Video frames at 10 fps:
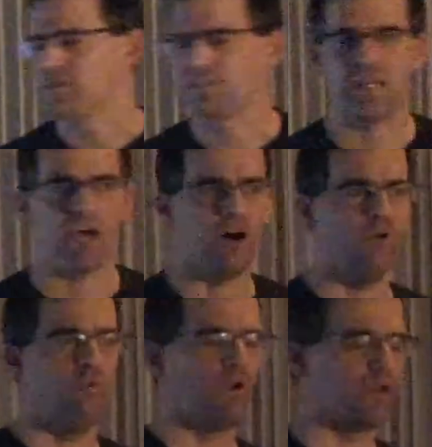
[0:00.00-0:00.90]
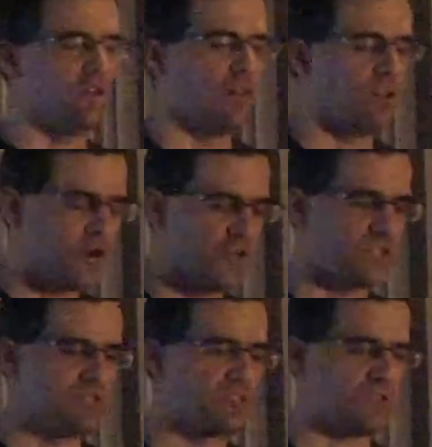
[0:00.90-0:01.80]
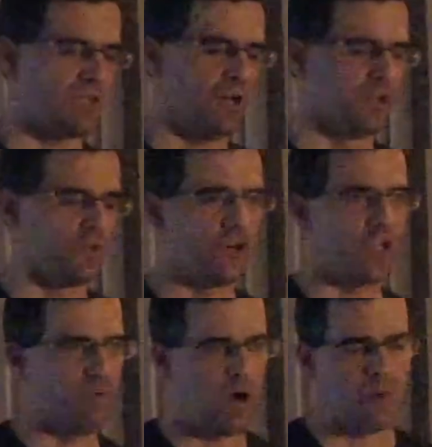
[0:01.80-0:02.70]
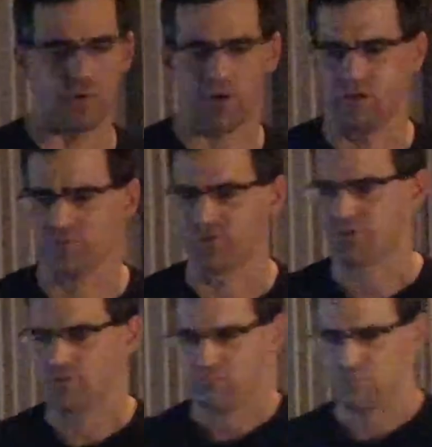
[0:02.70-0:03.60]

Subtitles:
is now one of the largest learning cooperatives